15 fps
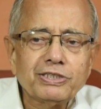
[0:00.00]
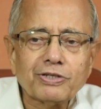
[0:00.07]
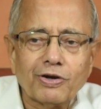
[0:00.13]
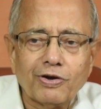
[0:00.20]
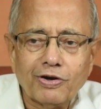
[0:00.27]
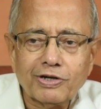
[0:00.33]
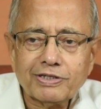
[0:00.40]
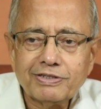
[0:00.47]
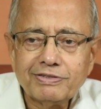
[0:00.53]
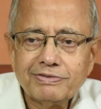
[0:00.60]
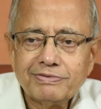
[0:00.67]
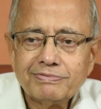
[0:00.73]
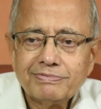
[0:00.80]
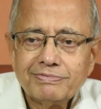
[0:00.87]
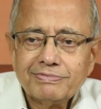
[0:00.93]
or not.
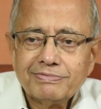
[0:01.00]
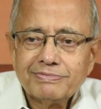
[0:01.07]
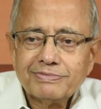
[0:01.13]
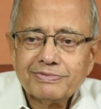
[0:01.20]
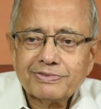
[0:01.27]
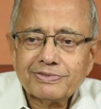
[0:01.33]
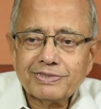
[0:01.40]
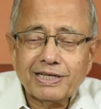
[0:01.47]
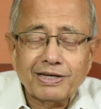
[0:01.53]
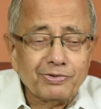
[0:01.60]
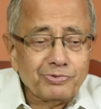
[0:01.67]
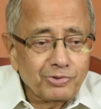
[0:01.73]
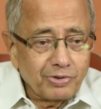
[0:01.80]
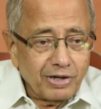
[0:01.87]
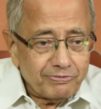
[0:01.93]

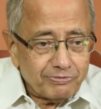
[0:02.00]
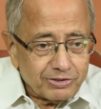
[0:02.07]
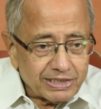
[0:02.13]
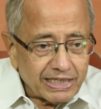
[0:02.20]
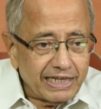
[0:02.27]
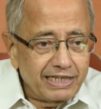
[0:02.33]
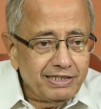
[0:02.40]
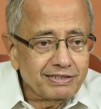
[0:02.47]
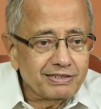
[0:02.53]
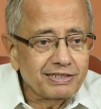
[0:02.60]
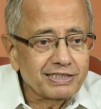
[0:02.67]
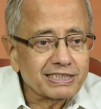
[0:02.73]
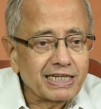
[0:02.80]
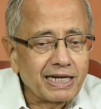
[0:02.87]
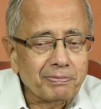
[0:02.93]
You have to sign a
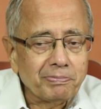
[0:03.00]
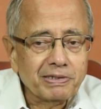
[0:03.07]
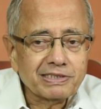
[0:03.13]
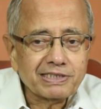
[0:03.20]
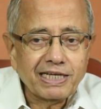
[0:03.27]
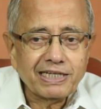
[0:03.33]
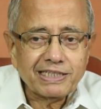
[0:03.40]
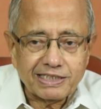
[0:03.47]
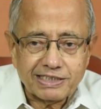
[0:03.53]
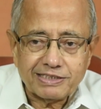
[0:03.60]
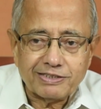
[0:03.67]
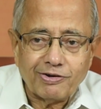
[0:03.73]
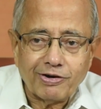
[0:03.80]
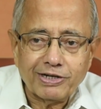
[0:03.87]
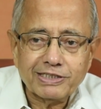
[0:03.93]
statement saying this
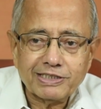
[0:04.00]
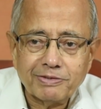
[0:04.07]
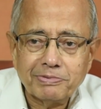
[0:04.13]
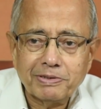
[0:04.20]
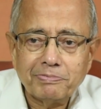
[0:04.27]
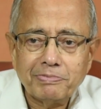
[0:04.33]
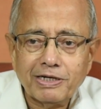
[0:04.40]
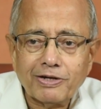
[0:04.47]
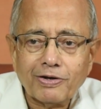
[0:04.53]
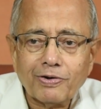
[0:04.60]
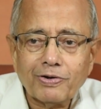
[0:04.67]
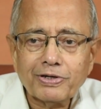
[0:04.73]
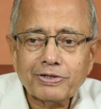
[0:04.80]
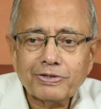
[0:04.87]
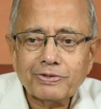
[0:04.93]
drawings have been built
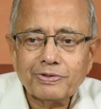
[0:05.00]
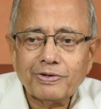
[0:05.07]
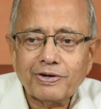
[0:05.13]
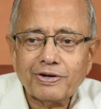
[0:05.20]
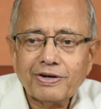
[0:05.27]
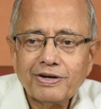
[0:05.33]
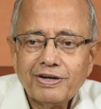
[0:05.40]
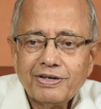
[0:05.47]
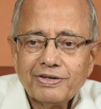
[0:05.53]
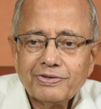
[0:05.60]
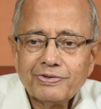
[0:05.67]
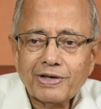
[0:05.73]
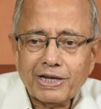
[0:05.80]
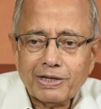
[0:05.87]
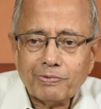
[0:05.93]
according to
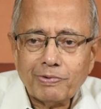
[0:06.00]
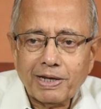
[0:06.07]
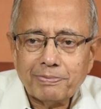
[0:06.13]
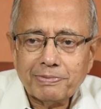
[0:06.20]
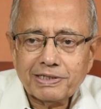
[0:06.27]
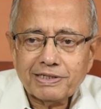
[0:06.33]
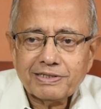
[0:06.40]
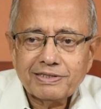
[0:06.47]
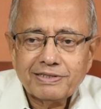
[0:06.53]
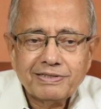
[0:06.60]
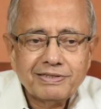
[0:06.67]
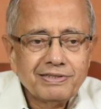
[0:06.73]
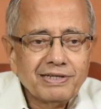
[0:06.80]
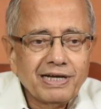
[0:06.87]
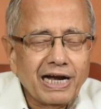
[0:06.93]
your requirement
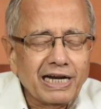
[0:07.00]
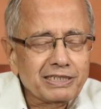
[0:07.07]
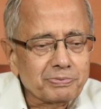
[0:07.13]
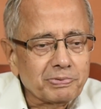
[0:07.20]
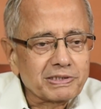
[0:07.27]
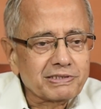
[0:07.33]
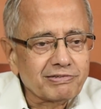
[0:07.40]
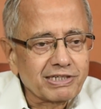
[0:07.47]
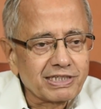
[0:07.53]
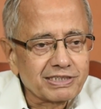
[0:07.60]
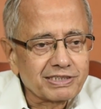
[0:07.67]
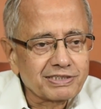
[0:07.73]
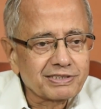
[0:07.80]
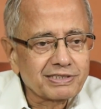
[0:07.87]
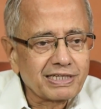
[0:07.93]
and
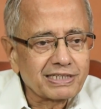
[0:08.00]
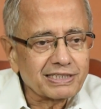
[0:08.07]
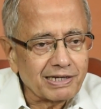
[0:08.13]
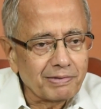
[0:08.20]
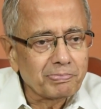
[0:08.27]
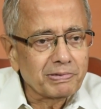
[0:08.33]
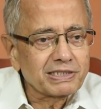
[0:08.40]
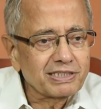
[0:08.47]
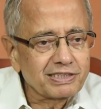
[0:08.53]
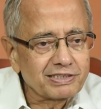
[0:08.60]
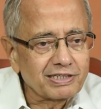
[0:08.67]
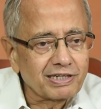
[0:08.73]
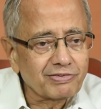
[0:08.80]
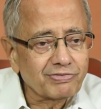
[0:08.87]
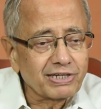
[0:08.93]
specifications. That's a completion
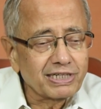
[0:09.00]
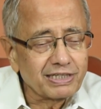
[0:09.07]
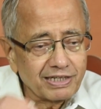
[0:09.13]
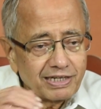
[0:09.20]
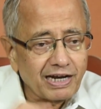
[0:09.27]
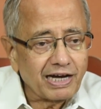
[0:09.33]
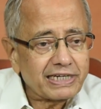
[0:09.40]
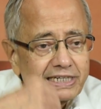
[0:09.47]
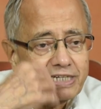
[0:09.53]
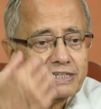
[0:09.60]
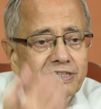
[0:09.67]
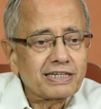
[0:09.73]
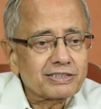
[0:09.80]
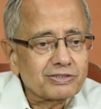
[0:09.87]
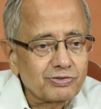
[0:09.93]
certificate that the
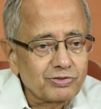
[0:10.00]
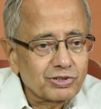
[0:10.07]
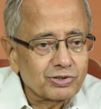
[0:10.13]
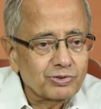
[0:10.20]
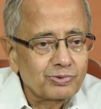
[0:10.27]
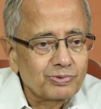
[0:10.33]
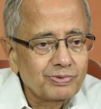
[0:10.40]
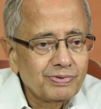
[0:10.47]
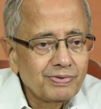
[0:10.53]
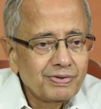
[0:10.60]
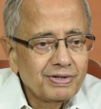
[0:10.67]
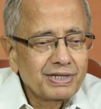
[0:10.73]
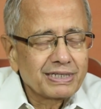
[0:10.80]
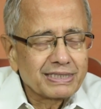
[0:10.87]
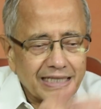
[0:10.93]
architect has to issue.
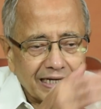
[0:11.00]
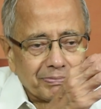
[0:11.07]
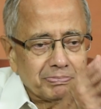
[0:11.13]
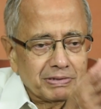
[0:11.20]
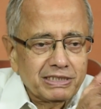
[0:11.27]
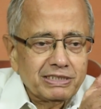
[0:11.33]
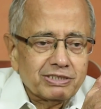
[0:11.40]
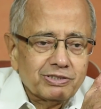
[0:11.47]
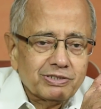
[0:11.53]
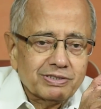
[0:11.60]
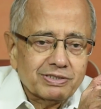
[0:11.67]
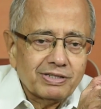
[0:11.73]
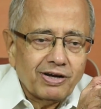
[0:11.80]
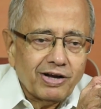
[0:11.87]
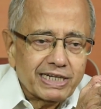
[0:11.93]
That brings
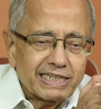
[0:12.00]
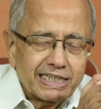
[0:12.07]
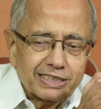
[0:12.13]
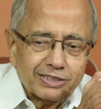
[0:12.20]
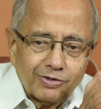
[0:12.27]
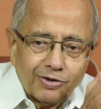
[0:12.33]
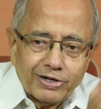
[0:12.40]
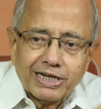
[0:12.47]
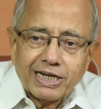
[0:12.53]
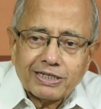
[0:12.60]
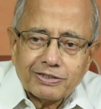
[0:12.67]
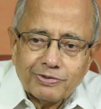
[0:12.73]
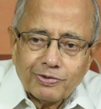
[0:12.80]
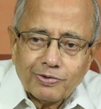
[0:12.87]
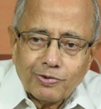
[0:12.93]
the architect's
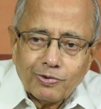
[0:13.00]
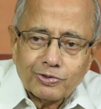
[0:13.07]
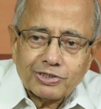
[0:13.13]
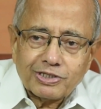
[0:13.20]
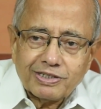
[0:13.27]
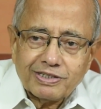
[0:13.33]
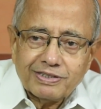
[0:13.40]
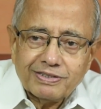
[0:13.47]
contract to a closure.